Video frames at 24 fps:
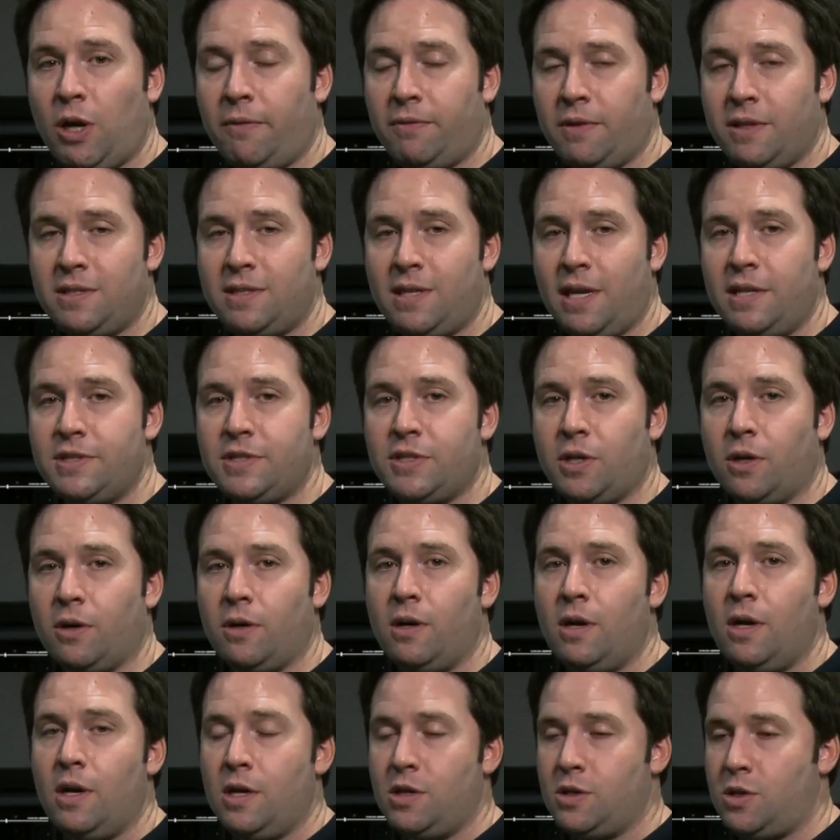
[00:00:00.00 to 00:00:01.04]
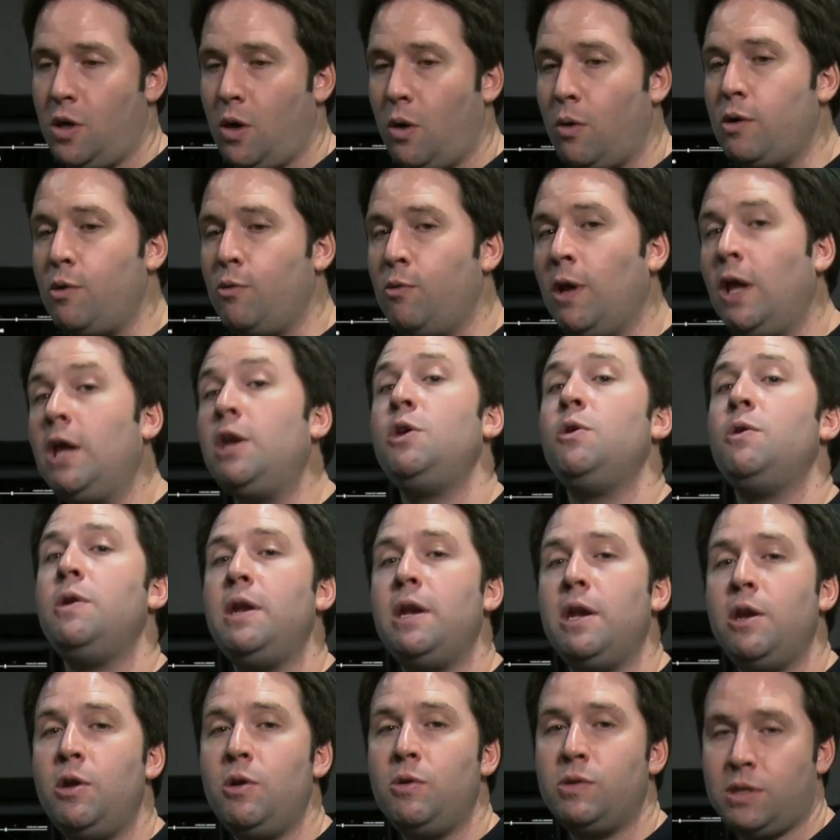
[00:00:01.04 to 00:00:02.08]
off the sensor. So you really do need
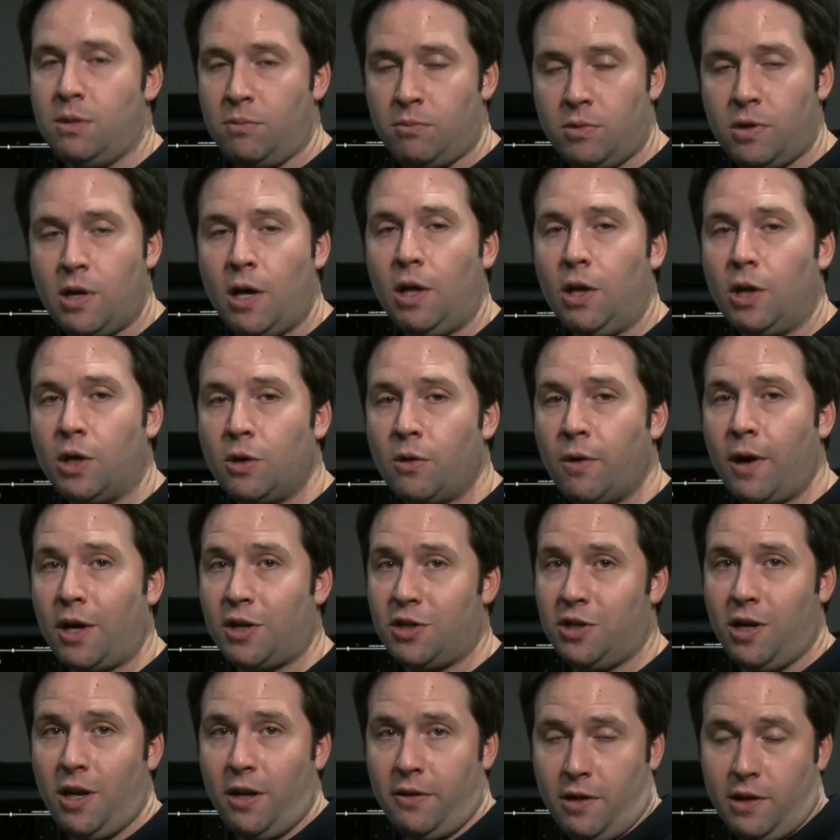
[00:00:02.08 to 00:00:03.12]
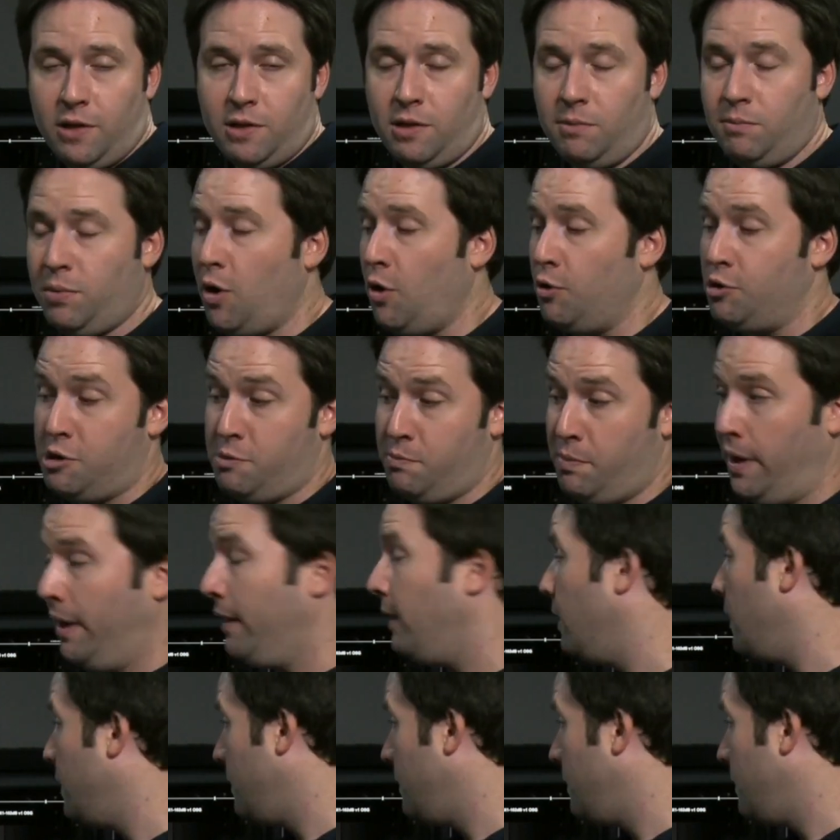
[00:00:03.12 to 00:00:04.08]
to do some color correction on this in post, but